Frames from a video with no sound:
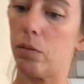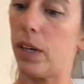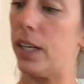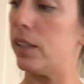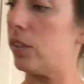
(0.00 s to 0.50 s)

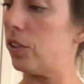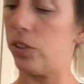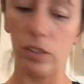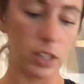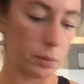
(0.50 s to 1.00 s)
rice to
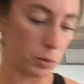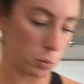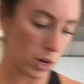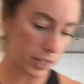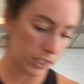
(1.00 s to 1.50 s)
2 cups
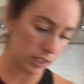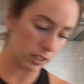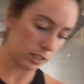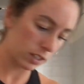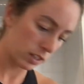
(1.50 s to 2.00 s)
water.
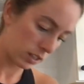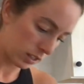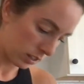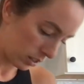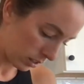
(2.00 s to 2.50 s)

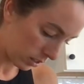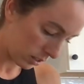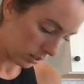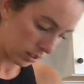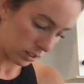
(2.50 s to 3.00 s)

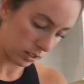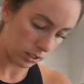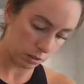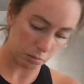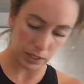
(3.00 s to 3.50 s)

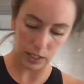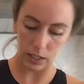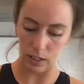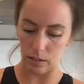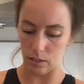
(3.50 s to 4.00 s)
And you make
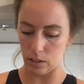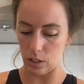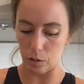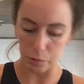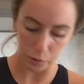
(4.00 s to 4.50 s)
it
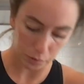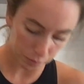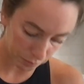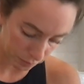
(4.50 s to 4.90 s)
go for